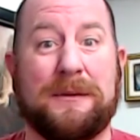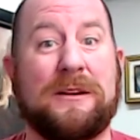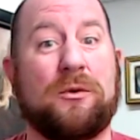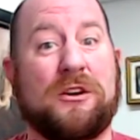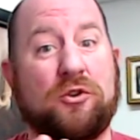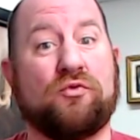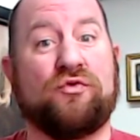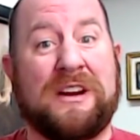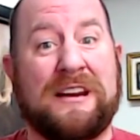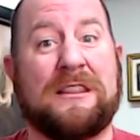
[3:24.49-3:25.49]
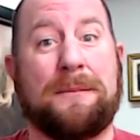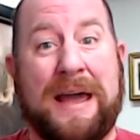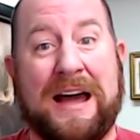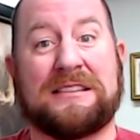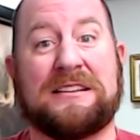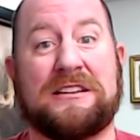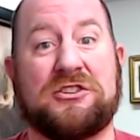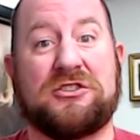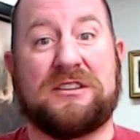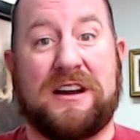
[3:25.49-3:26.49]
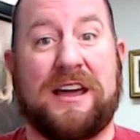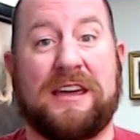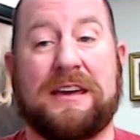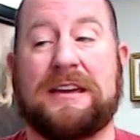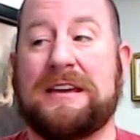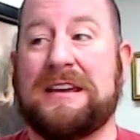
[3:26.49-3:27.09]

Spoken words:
I mean, when you read the passage tonight,